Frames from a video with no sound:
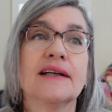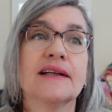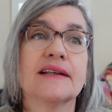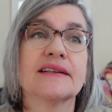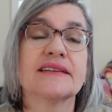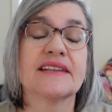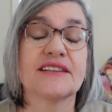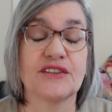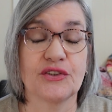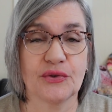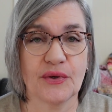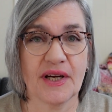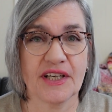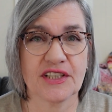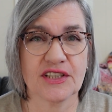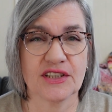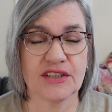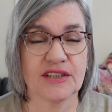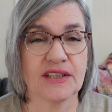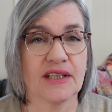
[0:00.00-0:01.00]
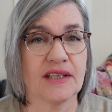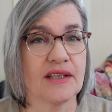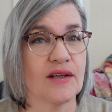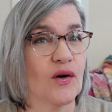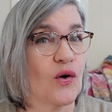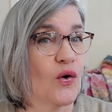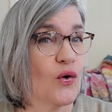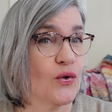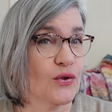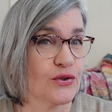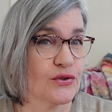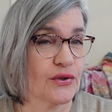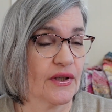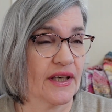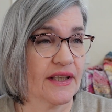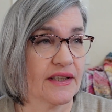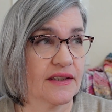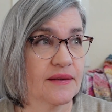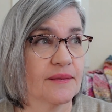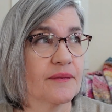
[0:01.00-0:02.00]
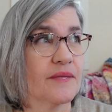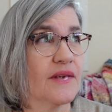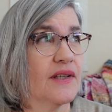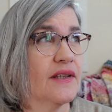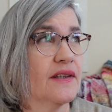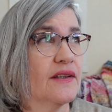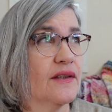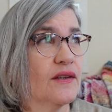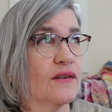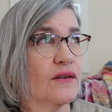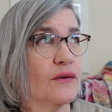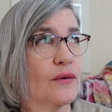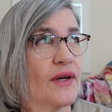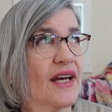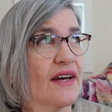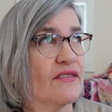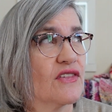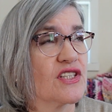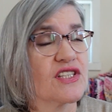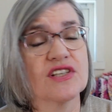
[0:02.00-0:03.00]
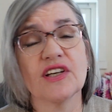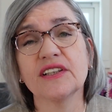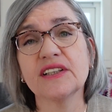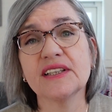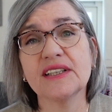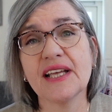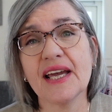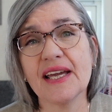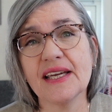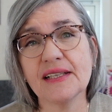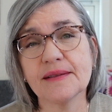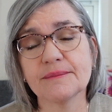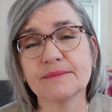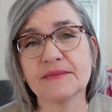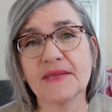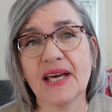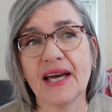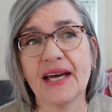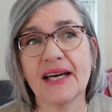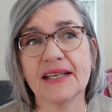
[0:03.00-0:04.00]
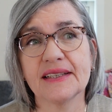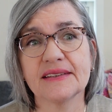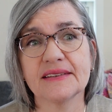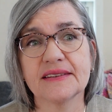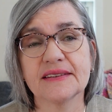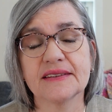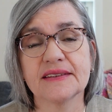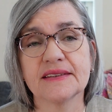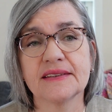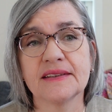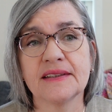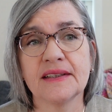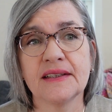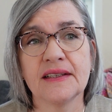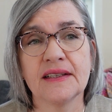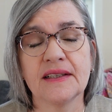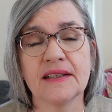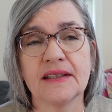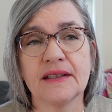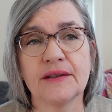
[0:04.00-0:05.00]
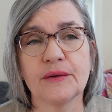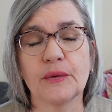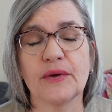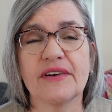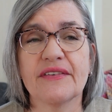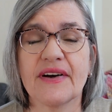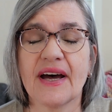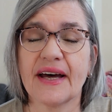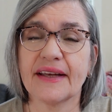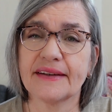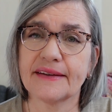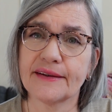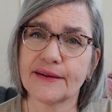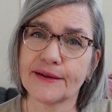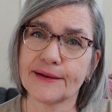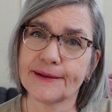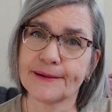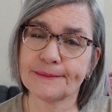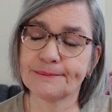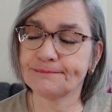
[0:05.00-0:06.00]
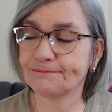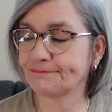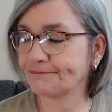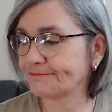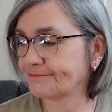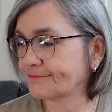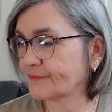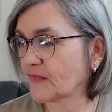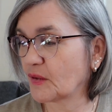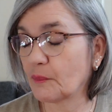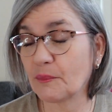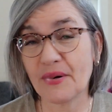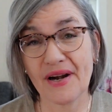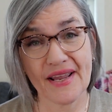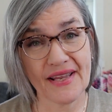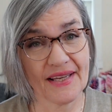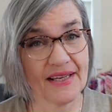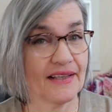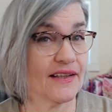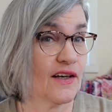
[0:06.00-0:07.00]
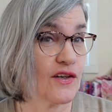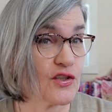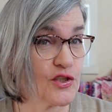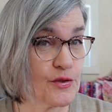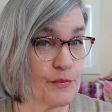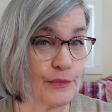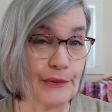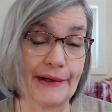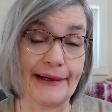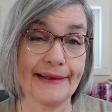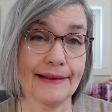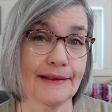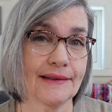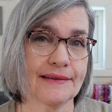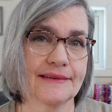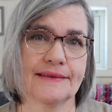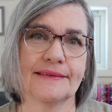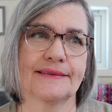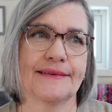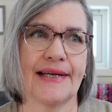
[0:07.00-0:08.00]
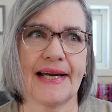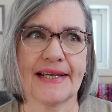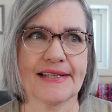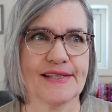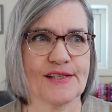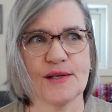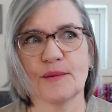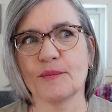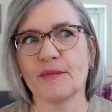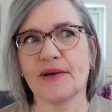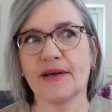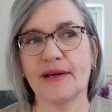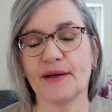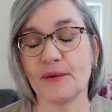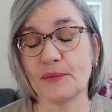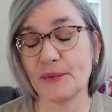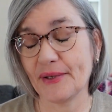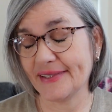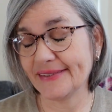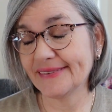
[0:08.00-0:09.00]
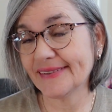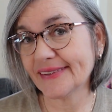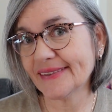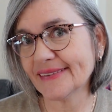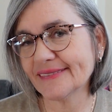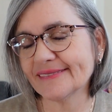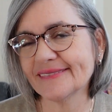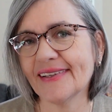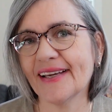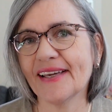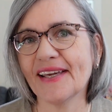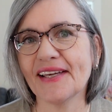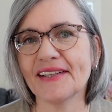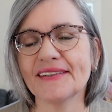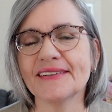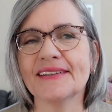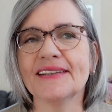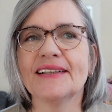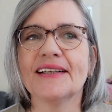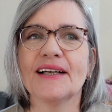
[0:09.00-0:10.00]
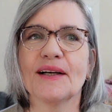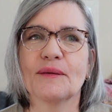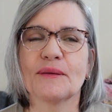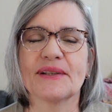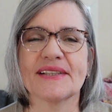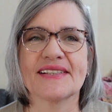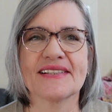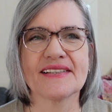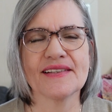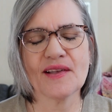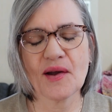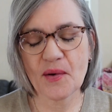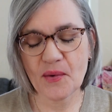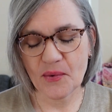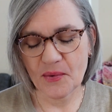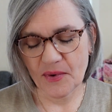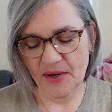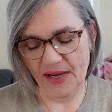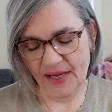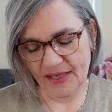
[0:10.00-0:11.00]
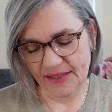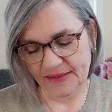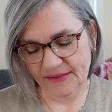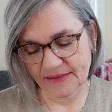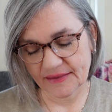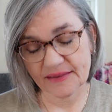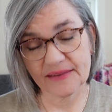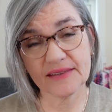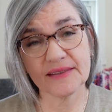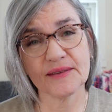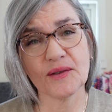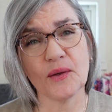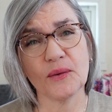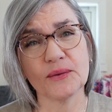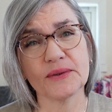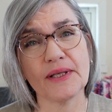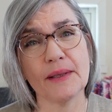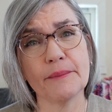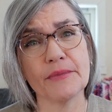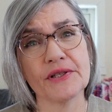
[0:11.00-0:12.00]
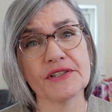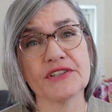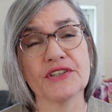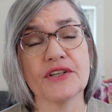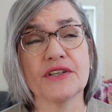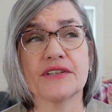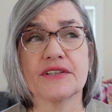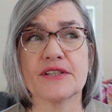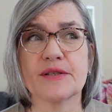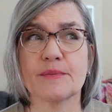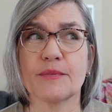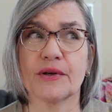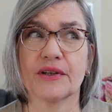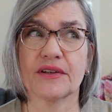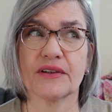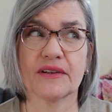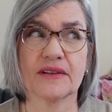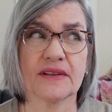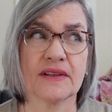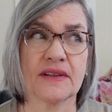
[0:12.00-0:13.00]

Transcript: situation altogether. We have a sunny day and we've had a break in our spring. We had some winter again with snow and cold temperatures, but